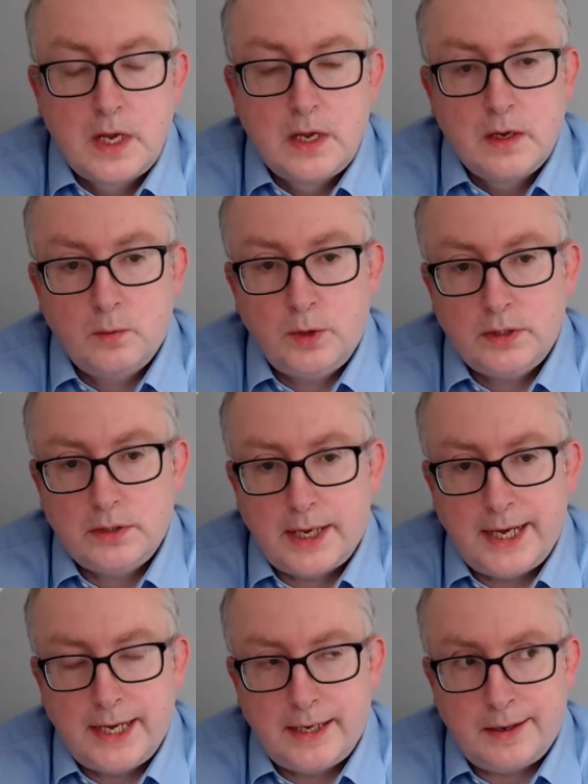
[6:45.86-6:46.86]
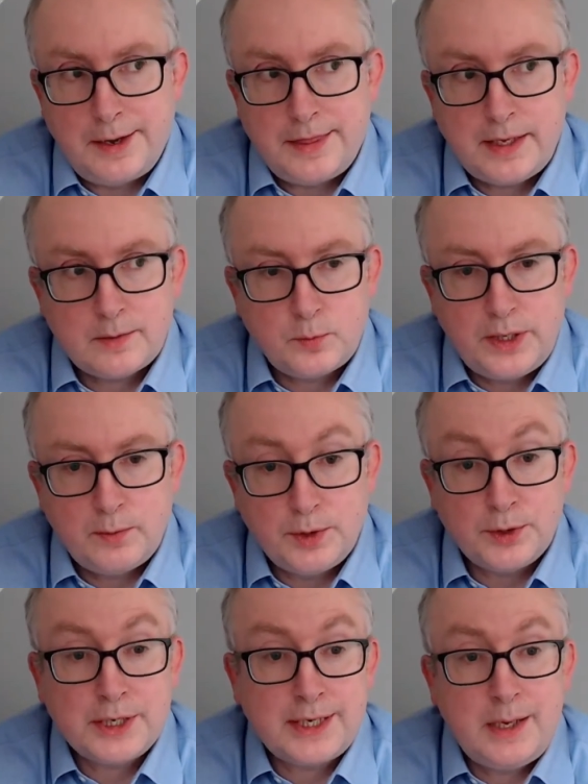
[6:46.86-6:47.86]
Well, I think we're not
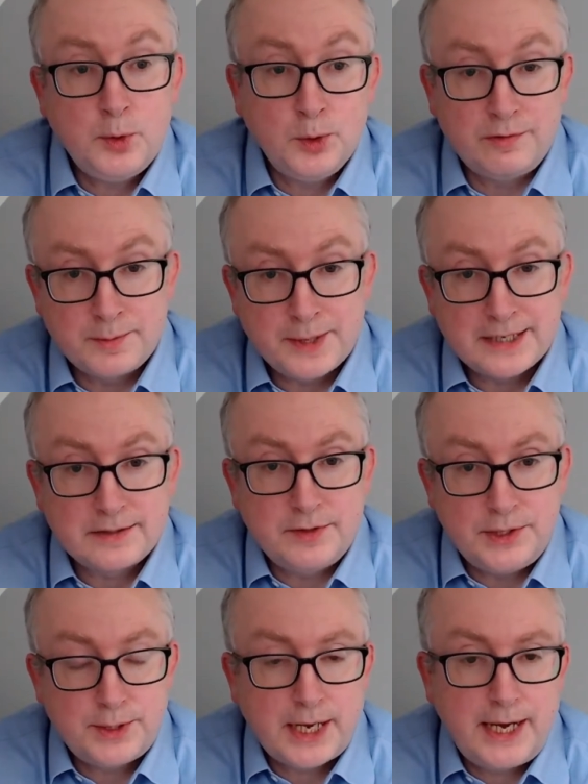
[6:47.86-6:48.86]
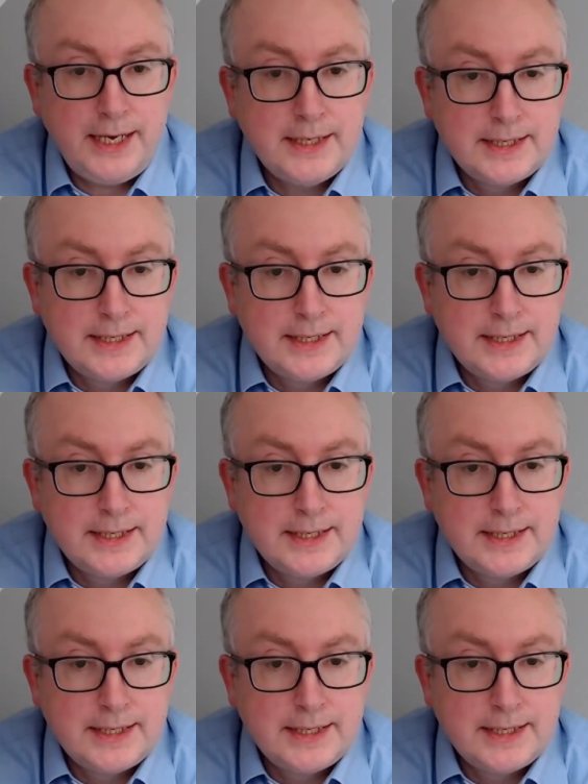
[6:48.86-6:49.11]
going to keep all of them out of the UK.